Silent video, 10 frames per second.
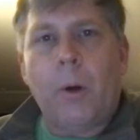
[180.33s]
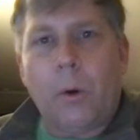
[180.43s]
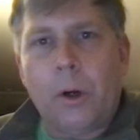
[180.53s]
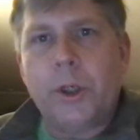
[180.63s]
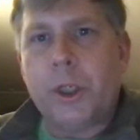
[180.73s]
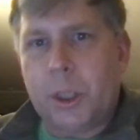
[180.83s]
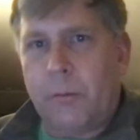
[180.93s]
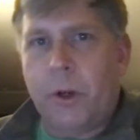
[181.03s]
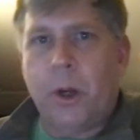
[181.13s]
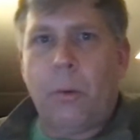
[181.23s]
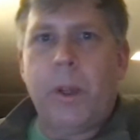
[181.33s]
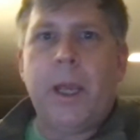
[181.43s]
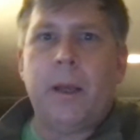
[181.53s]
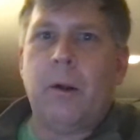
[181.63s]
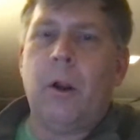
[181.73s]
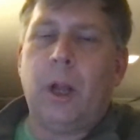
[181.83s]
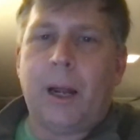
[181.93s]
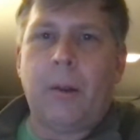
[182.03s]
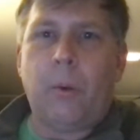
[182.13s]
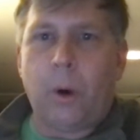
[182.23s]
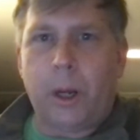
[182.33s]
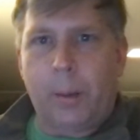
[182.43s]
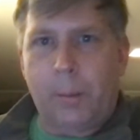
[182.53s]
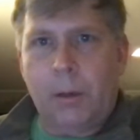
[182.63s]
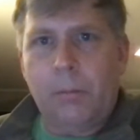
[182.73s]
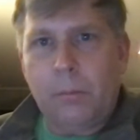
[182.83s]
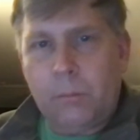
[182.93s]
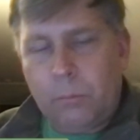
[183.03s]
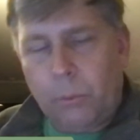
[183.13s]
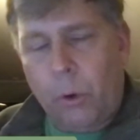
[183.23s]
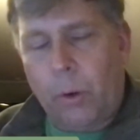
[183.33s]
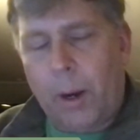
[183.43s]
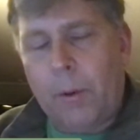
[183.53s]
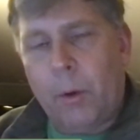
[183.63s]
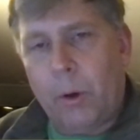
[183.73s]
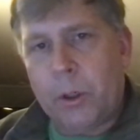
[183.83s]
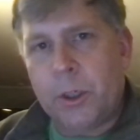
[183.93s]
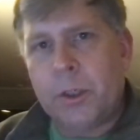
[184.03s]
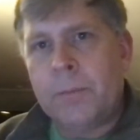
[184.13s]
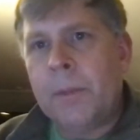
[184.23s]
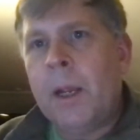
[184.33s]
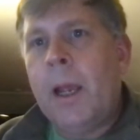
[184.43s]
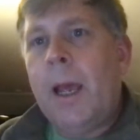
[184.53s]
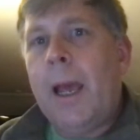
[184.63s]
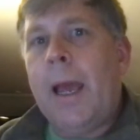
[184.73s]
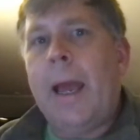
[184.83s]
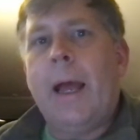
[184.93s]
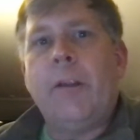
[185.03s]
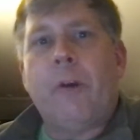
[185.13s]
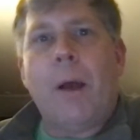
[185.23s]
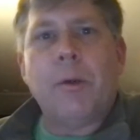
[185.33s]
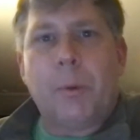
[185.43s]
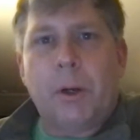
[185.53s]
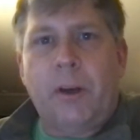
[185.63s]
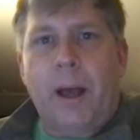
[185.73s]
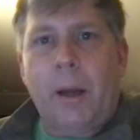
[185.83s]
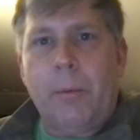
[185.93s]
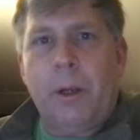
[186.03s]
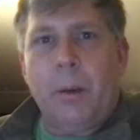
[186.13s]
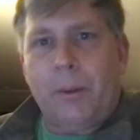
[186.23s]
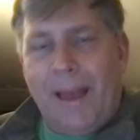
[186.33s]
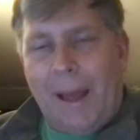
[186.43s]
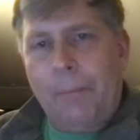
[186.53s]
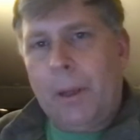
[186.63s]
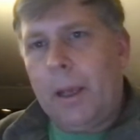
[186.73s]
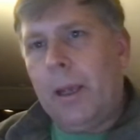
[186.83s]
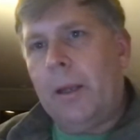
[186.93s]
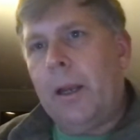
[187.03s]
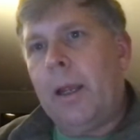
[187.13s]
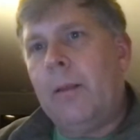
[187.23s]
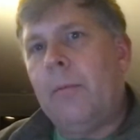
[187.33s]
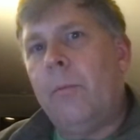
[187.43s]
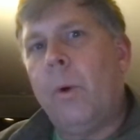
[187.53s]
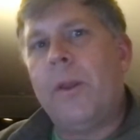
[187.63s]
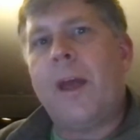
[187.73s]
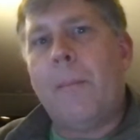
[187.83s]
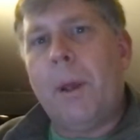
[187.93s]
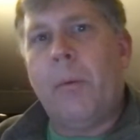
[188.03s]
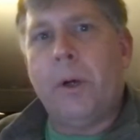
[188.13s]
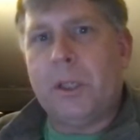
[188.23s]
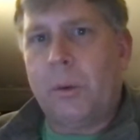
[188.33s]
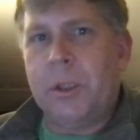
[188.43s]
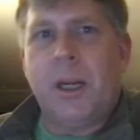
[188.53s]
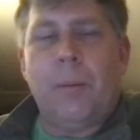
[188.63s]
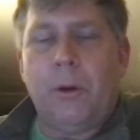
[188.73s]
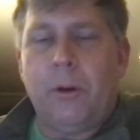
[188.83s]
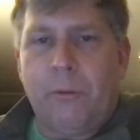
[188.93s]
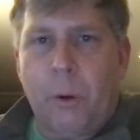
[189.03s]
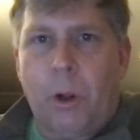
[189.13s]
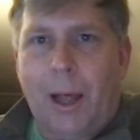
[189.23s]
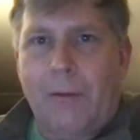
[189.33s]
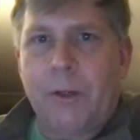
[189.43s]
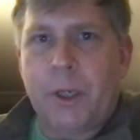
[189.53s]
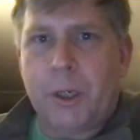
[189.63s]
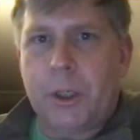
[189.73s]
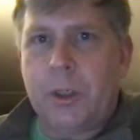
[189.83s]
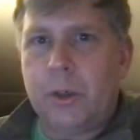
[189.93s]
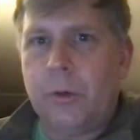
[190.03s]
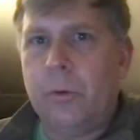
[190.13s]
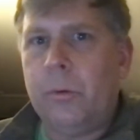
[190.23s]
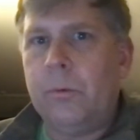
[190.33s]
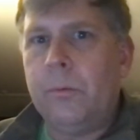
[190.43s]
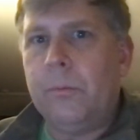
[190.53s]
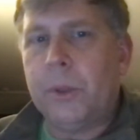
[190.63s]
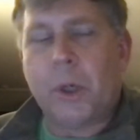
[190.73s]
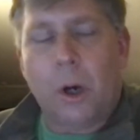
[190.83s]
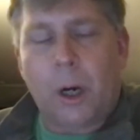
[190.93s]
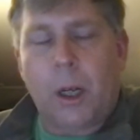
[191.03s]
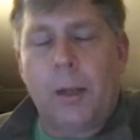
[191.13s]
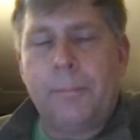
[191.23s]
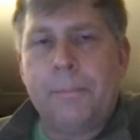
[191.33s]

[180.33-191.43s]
at Origins every year. We handle a lot of the wargaming program at Origins. And so I was pretty tied up dealing with that. And what that meant was I wasn't able to devote a lot of attention to MystaraCon.